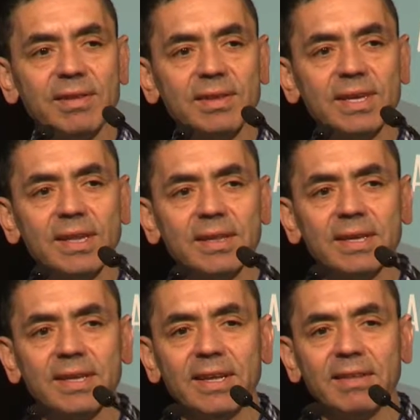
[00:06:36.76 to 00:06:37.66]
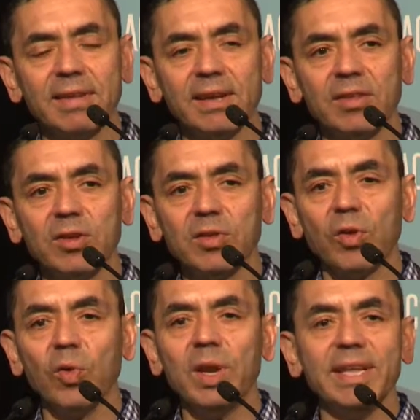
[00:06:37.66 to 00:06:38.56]
dendritic cells not
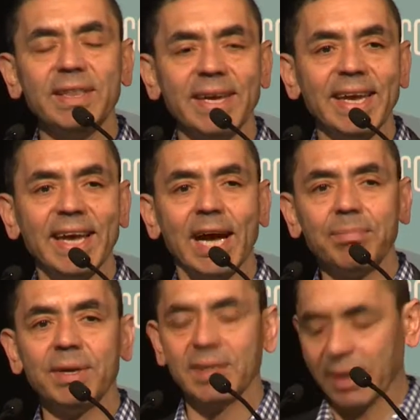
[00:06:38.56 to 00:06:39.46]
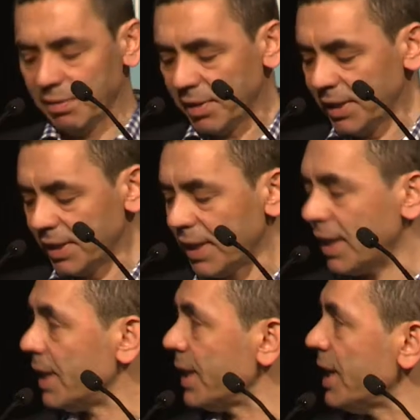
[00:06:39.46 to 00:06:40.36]
only take up and translate the
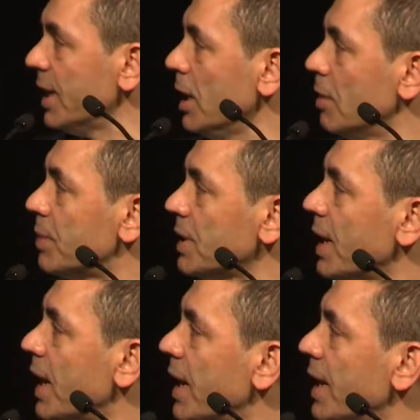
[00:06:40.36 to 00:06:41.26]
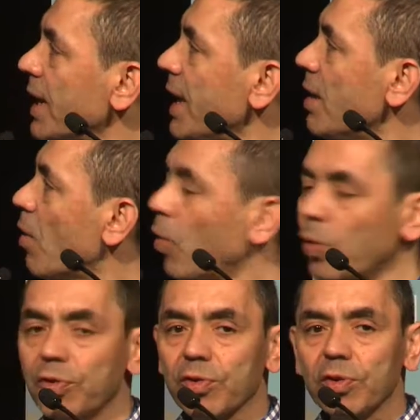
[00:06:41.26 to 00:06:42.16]
RNA, but the RNA
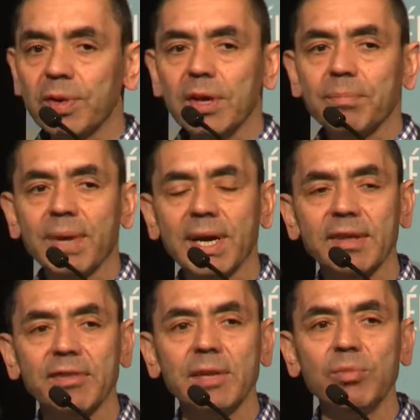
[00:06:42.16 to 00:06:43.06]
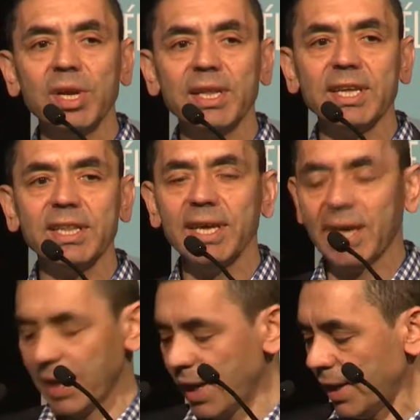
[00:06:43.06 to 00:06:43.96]
also, by stimulating
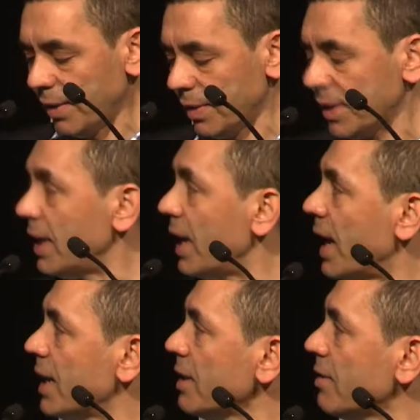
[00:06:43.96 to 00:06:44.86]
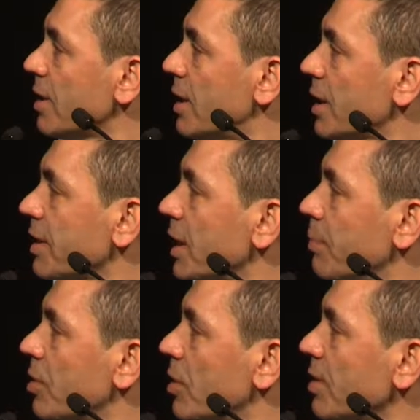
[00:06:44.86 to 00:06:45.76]
TLR
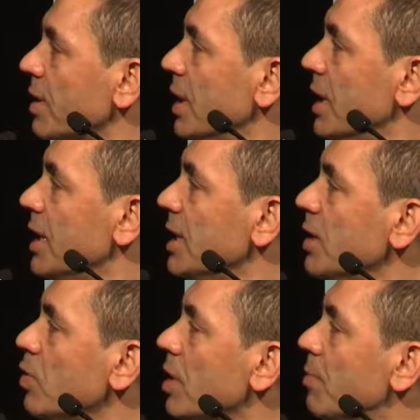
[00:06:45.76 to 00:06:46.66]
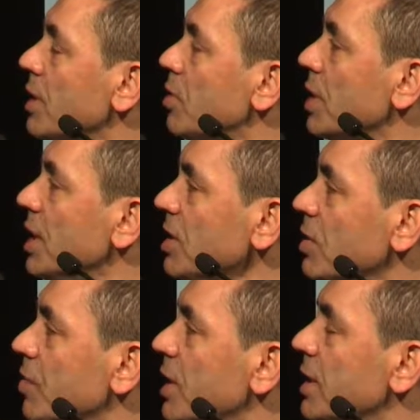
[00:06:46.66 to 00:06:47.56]
receptors, induce a maturation
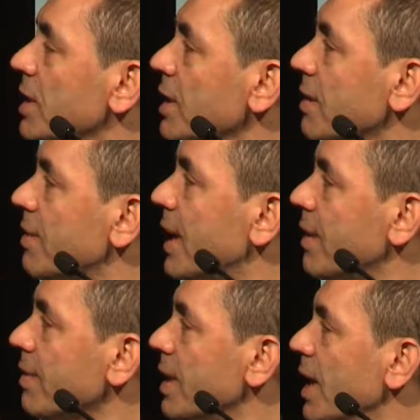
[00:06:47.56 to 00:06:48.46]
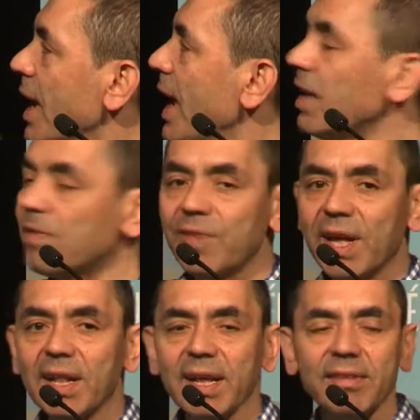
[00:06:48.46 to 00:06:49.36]
of dendritic cells as
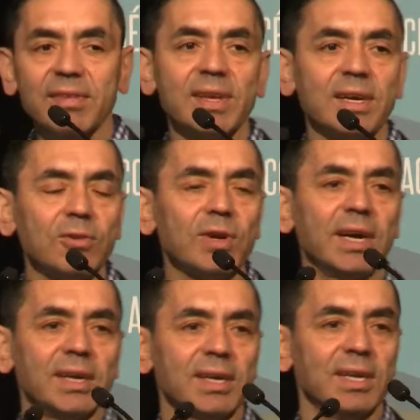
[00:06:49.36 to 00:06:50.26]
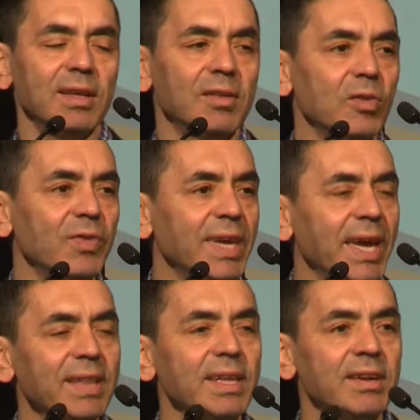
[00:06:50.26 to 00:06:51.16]
well as cytokine release. So we
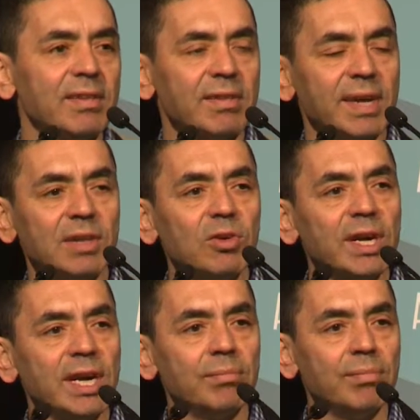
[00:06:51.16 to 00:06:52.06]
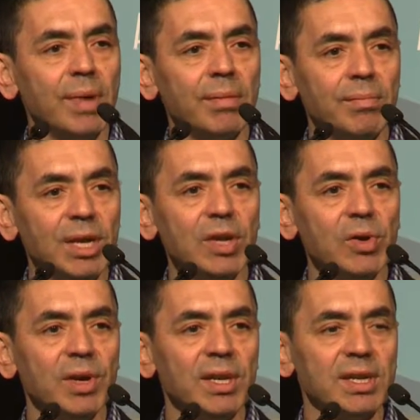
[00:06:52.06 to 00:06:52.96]
get a cytokine
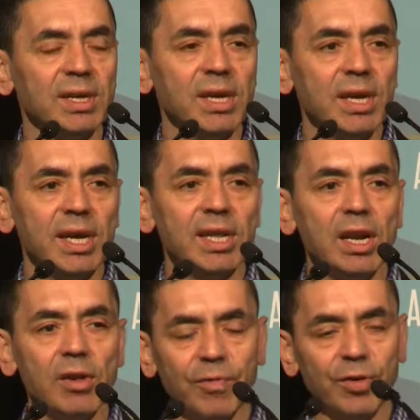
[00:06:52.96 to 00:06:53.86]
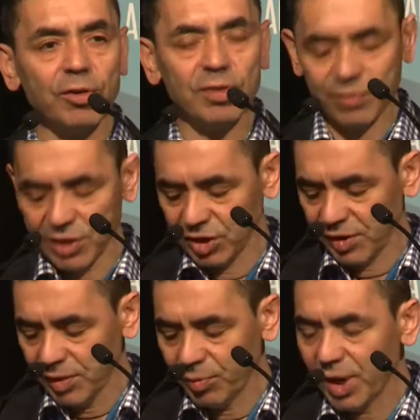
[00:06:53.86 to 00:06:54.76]
milieu in the lymph node, which
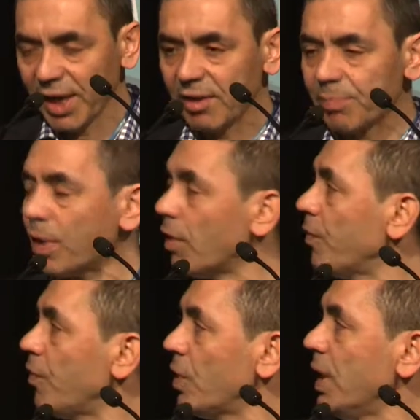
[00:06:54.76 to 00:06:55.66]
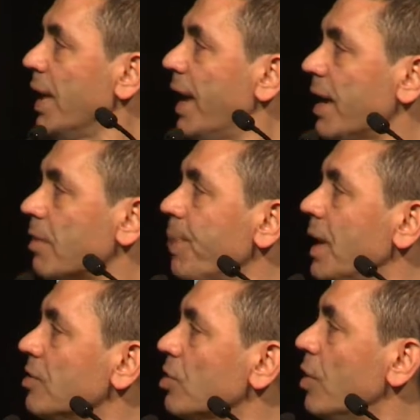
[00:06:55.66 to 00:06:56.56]
stimulates powerful
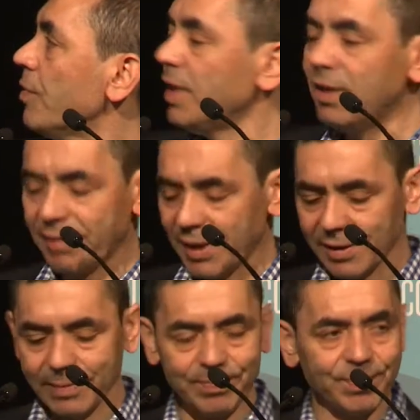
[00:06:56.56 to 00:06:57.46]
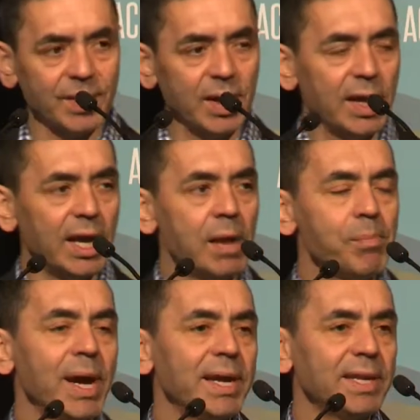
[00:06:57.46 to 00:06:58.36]
expansion of T cells. And
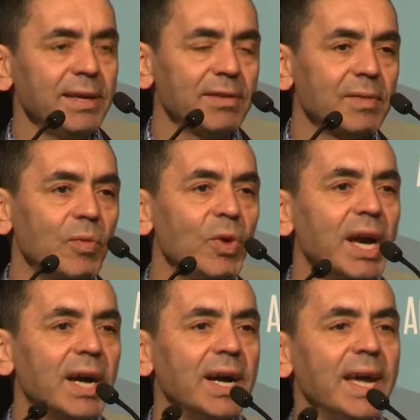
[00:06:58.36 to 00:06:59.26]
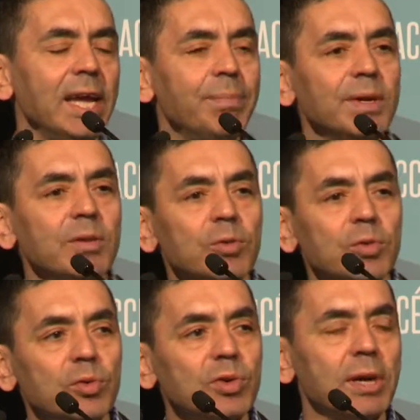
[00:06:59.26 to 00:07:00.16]
by this, we are able to
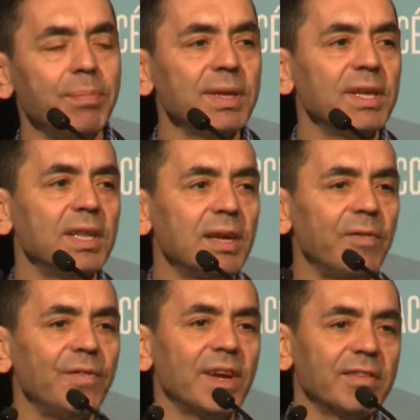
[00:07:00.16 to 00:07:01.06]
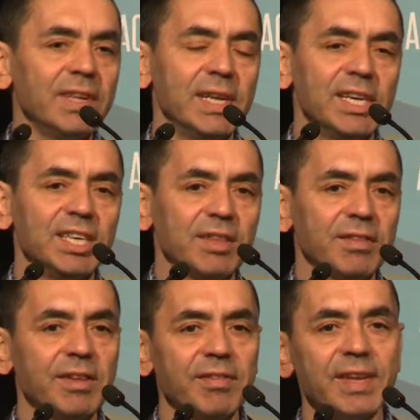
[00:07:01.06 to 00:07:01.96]
do repetitive vaccination.
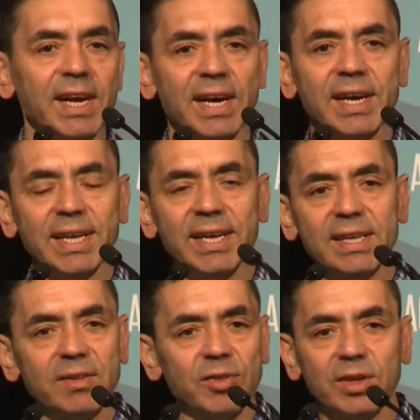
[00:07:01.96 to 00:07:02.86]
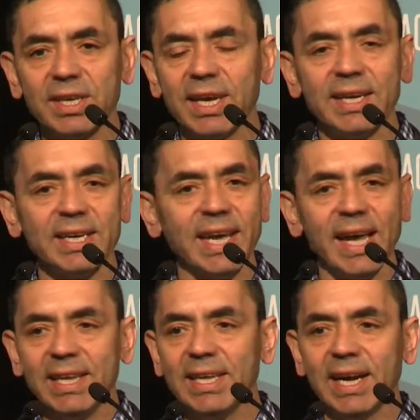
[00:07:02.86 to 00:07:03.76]
Since the RNA does not carry
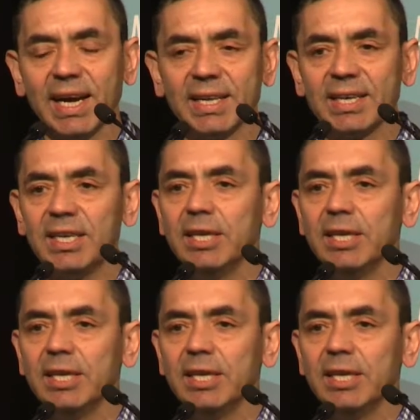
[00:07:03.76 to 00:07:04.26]
any other